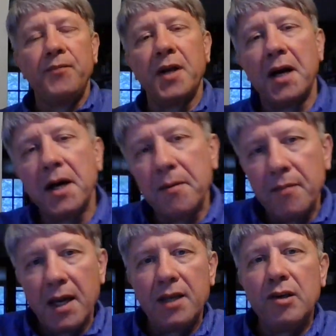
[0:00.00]

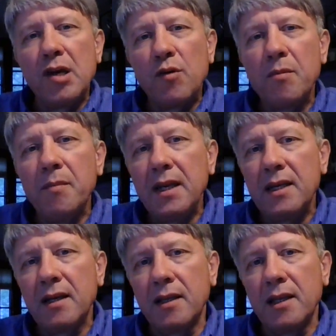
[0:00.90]
And you know
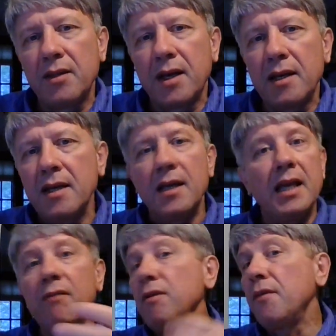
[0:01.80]
immediately that
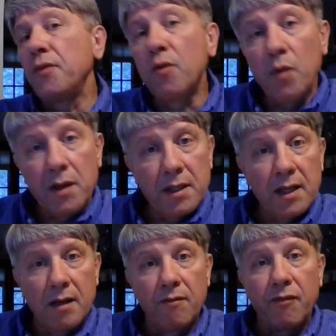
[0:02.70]
even if you're willing to
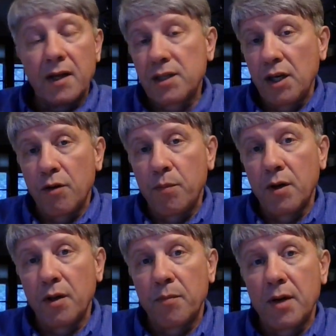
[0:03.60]
confess that you're
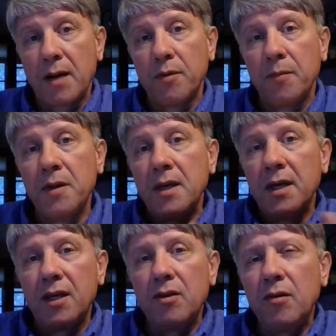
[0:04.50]
part of the problem,
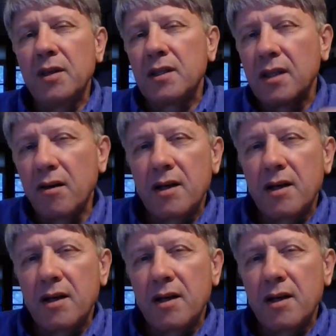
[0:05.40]
you know that they're